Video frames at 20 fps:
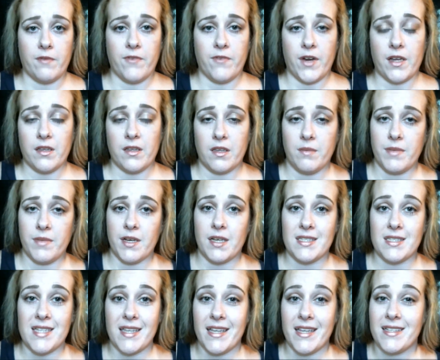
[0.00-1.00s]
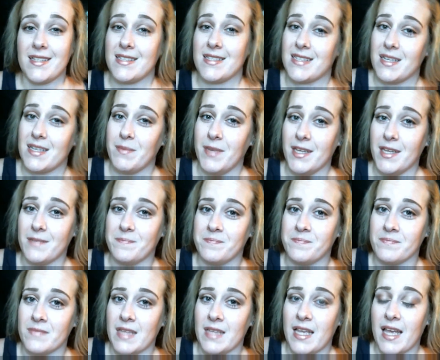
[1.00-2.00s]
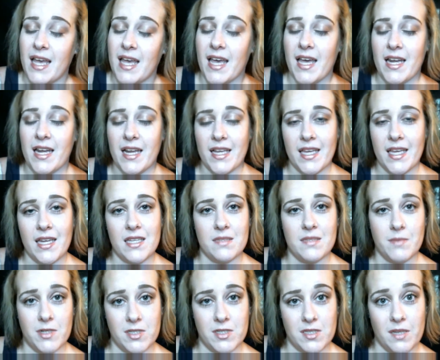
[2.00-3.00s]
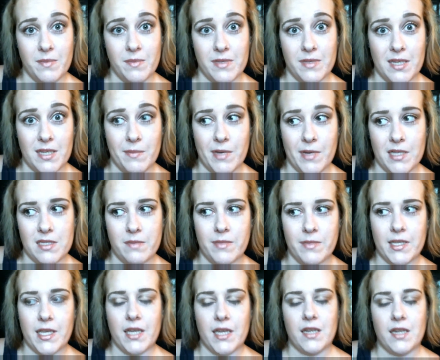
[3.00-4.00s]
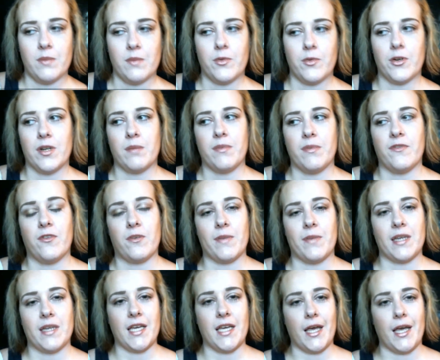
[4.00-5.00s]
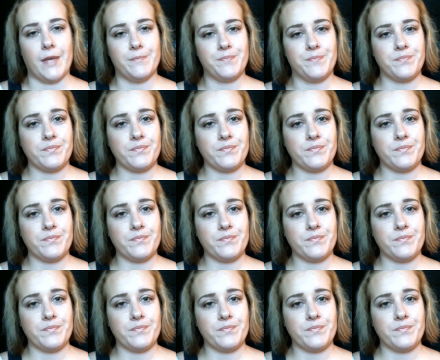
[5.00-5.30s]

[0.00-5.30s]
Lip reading: frankly, because I like to sleep in. And I get as much sleep as I possibly can in the morning before my day.